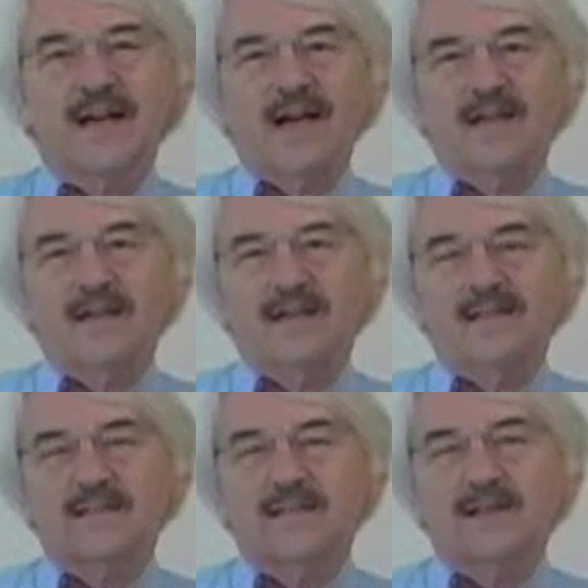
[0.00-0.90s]

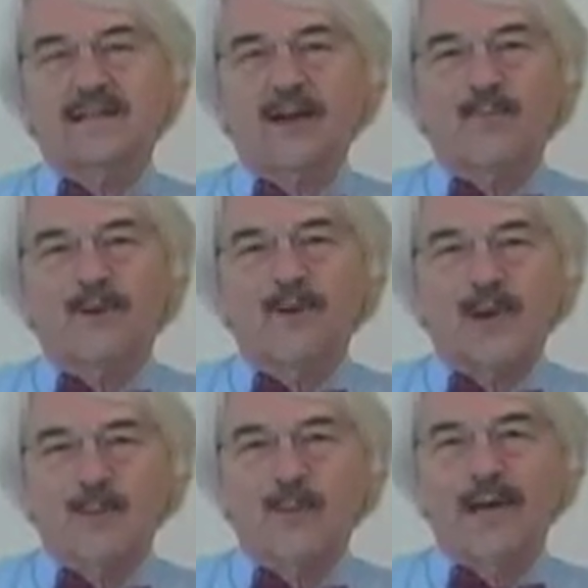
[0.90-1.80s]
ideas to help you
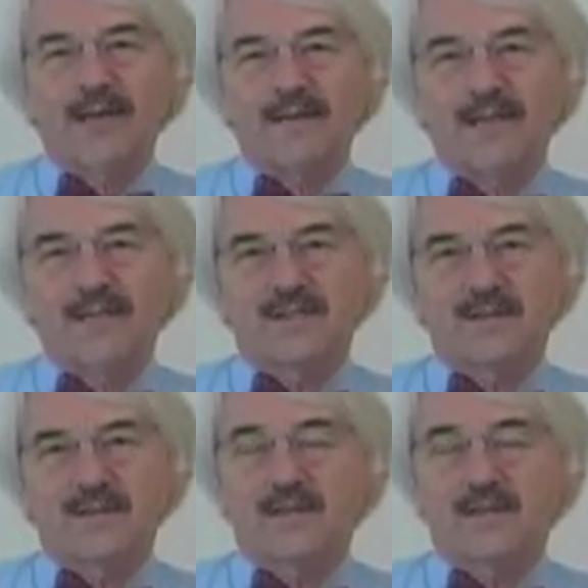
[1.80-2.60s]
become a better teacher.